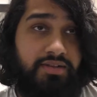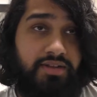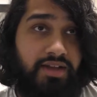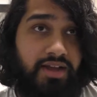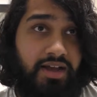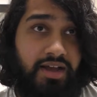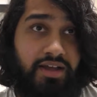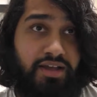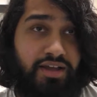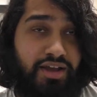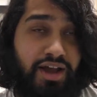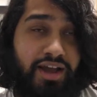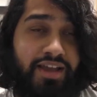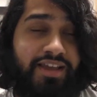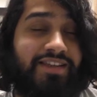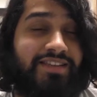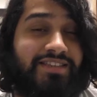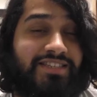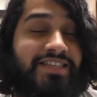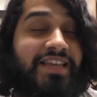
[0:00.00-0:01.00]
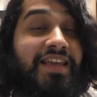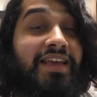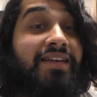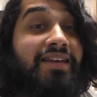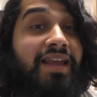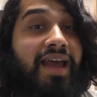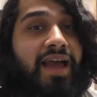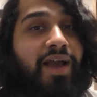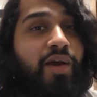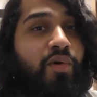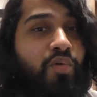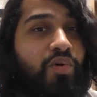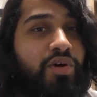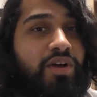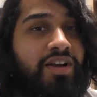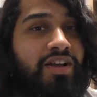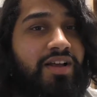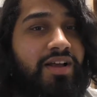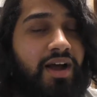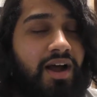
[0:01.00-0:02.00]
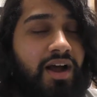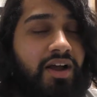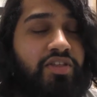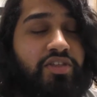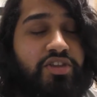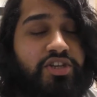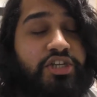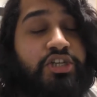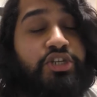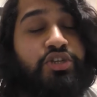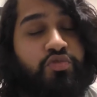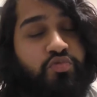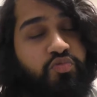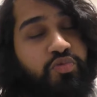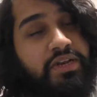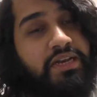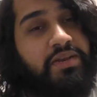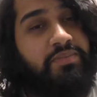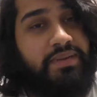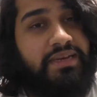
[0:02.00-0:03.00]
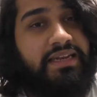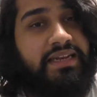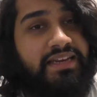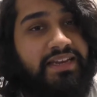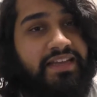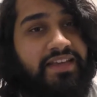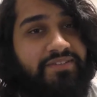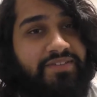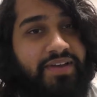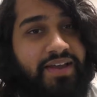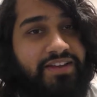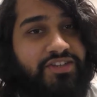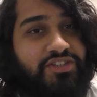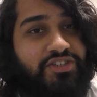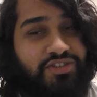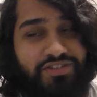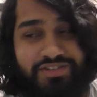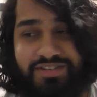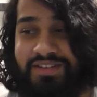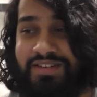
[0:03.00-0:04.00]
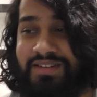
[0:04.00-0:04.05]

I can see it now. I think she should really be leading a faction.